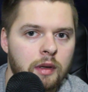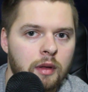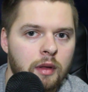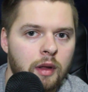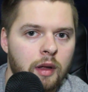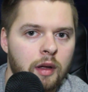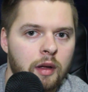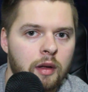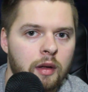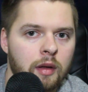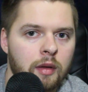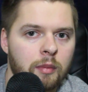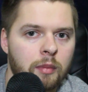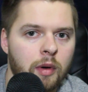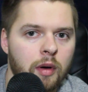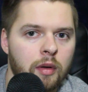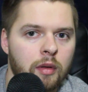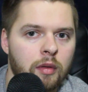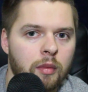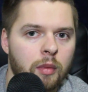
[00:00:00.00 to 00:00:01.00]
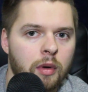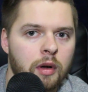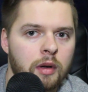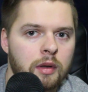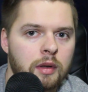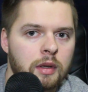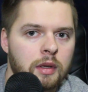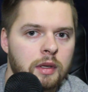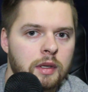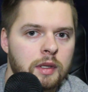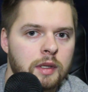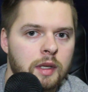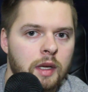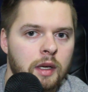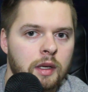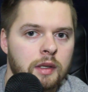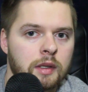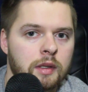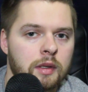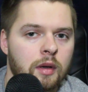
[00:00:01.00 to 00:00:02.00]
They both won
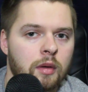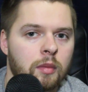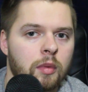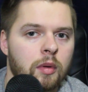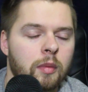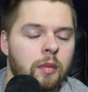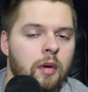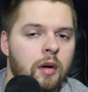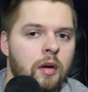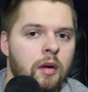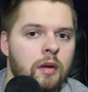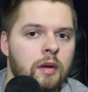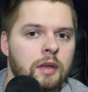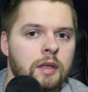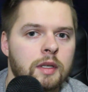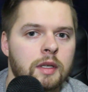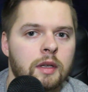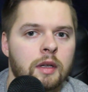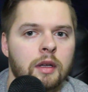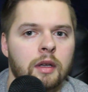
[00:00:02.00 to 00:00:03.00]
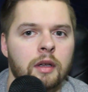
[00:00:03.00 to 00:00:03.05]
6 Super Bowls.